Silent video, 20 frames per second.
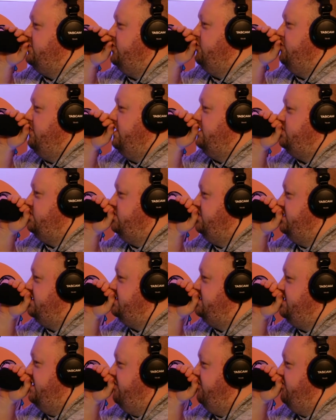too much
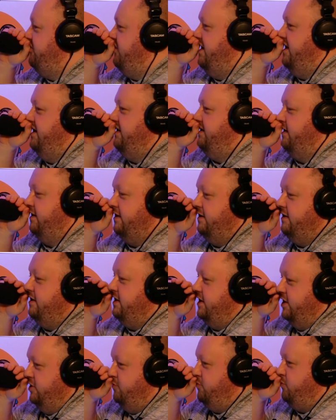Disney fun.
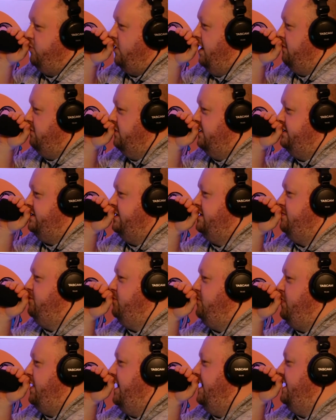You probably
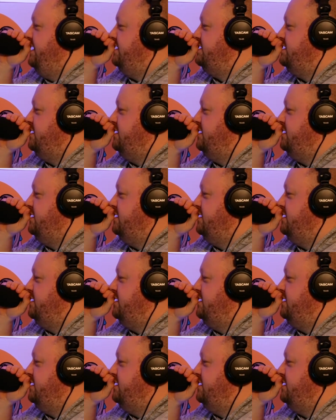didn't pay